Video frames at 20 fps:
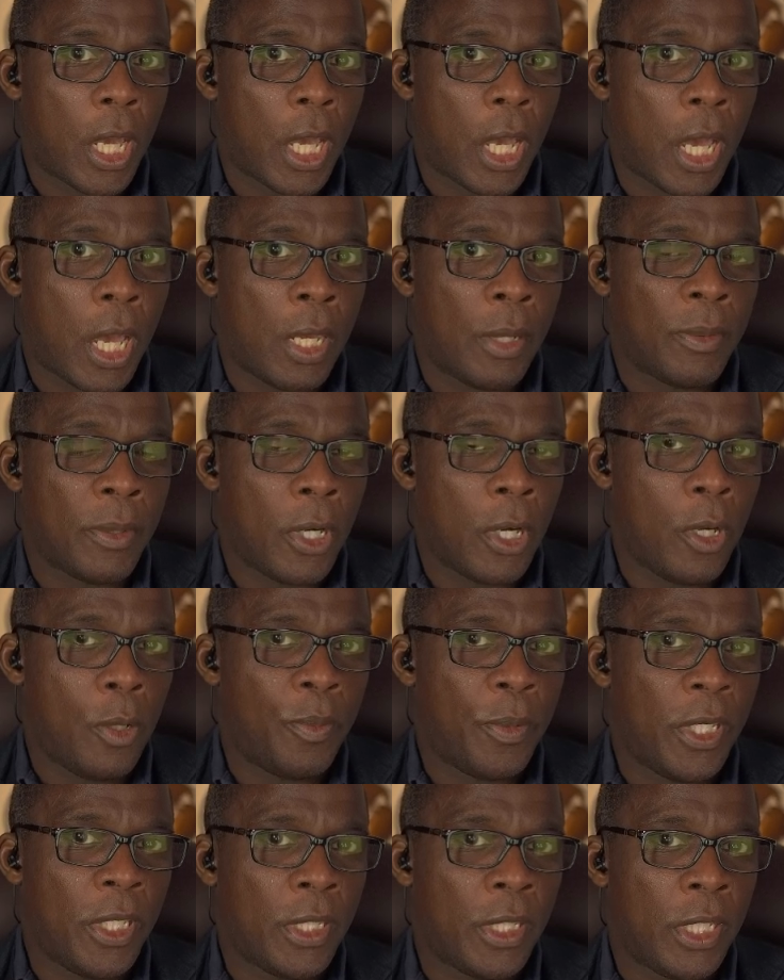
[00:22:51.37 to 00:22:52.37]
I'm
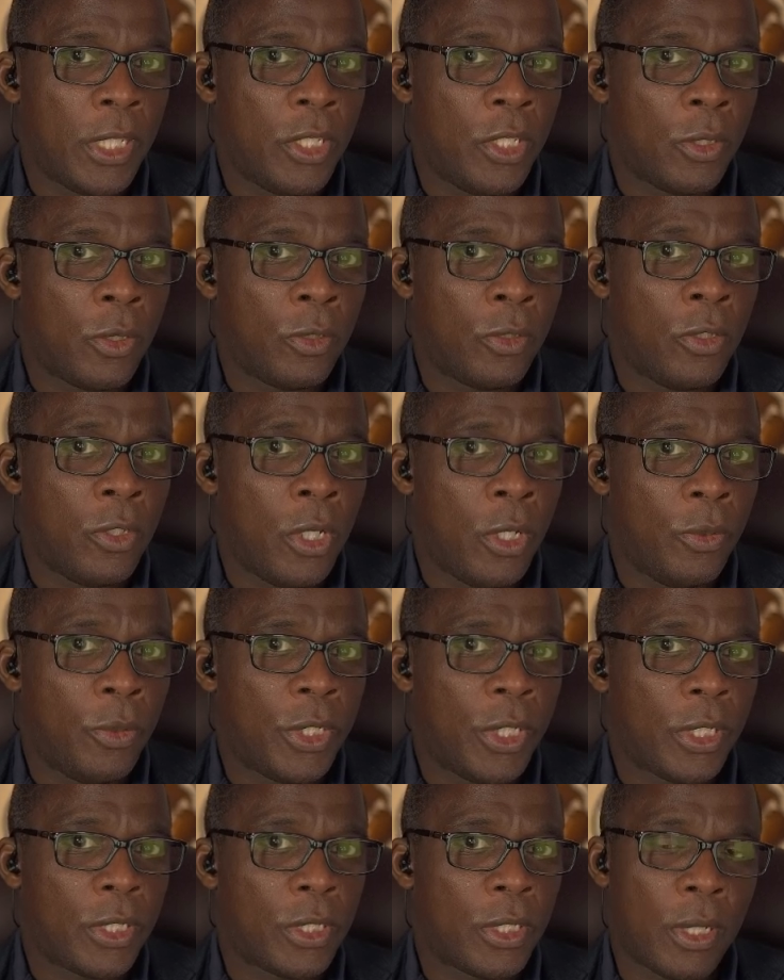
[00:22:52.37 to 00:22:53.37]
hoping that you'll
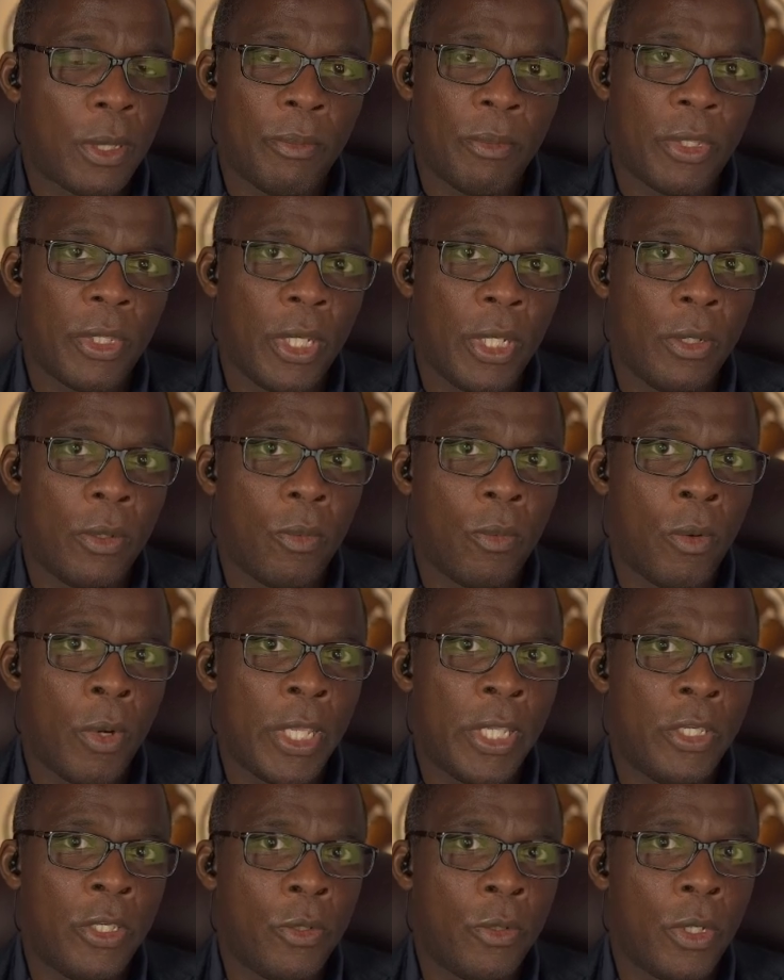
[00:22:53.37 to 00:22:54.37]
notice something
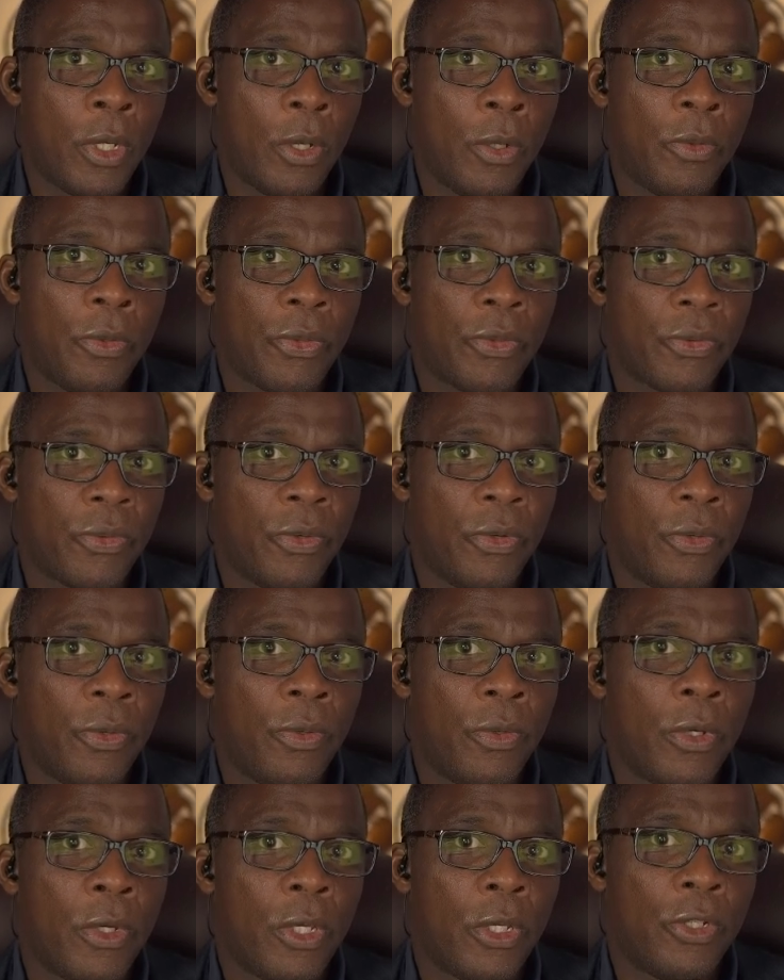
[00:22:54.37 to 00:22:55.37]
when you go
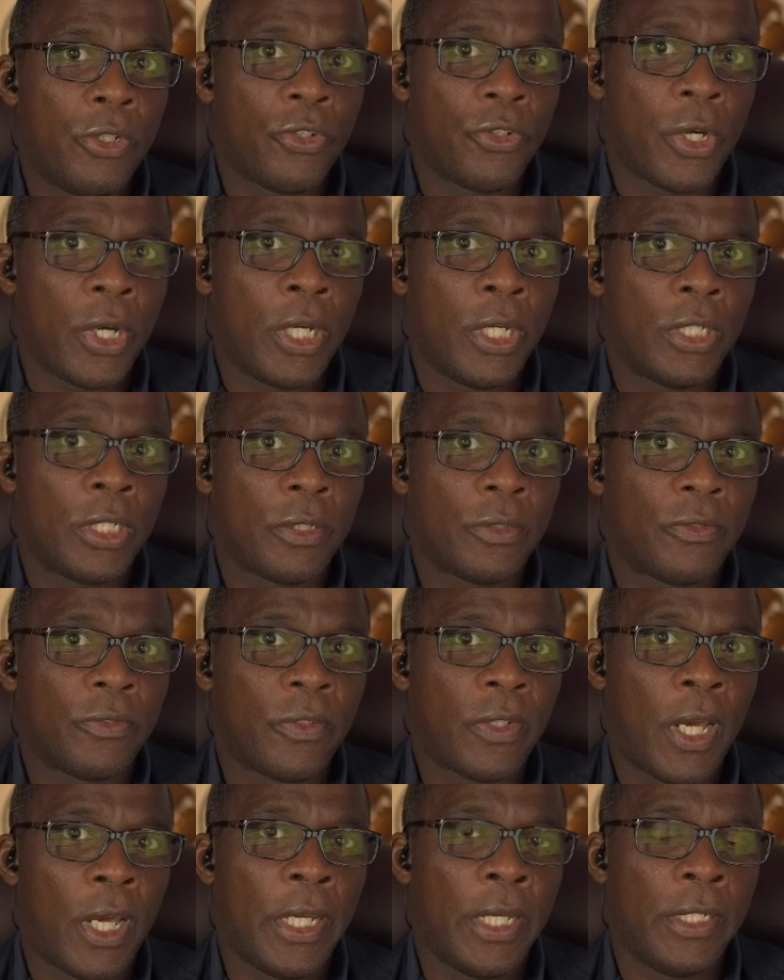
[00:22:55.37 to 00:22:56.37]
through trying to
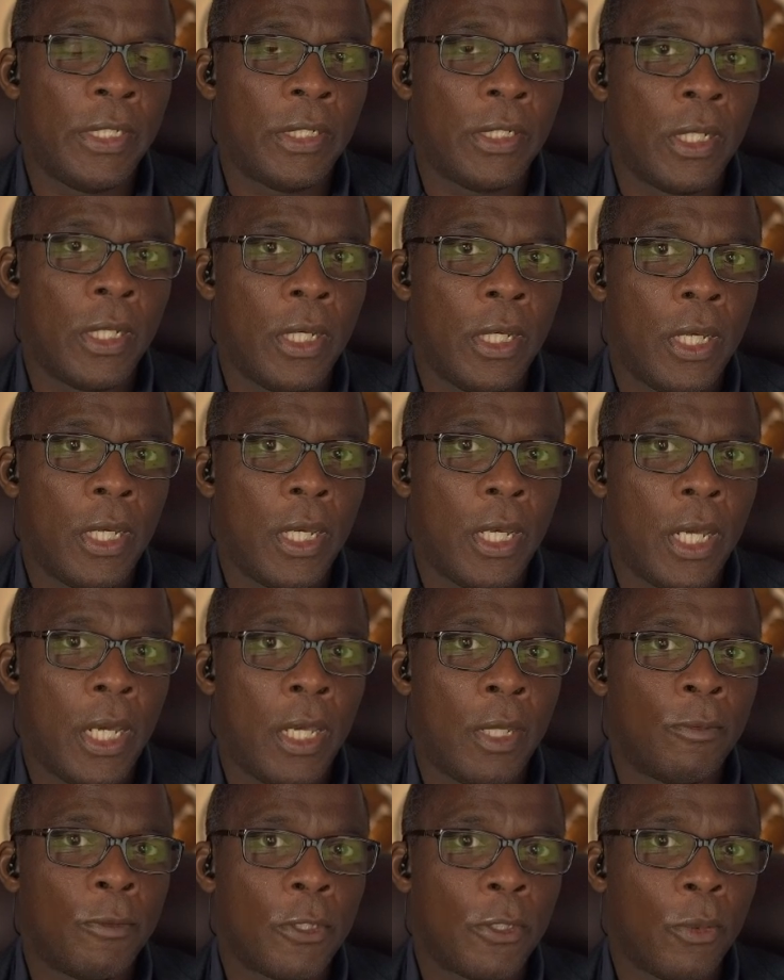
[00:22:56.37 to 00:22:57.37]
find
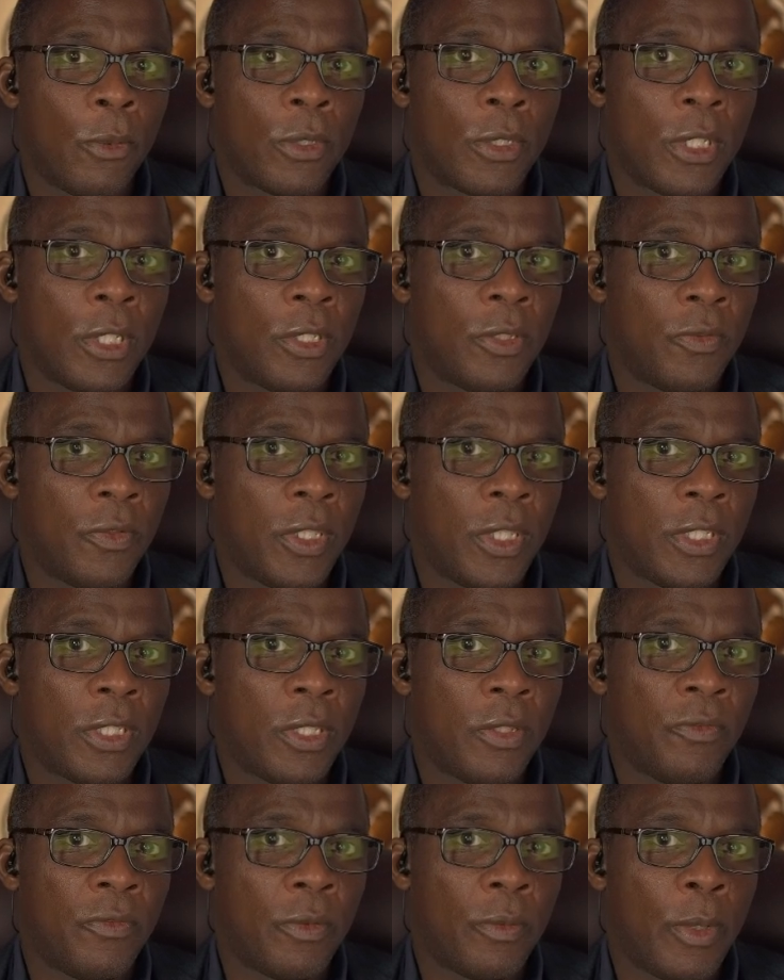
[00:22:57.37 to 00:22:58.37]
sources for this
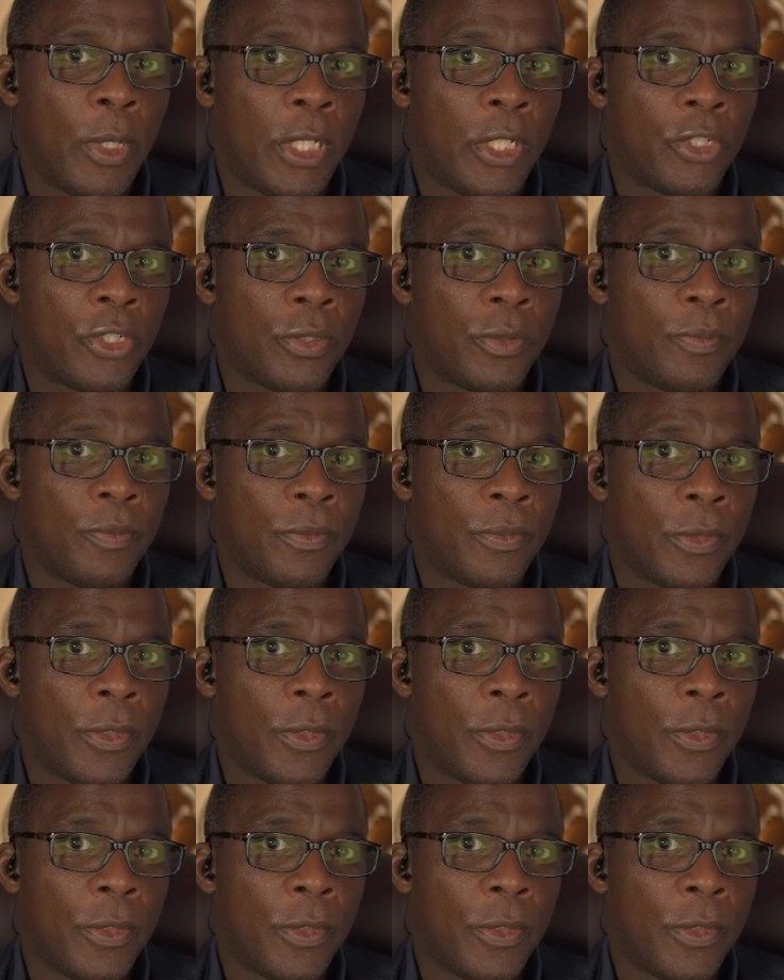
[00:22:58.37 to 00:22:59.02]
information.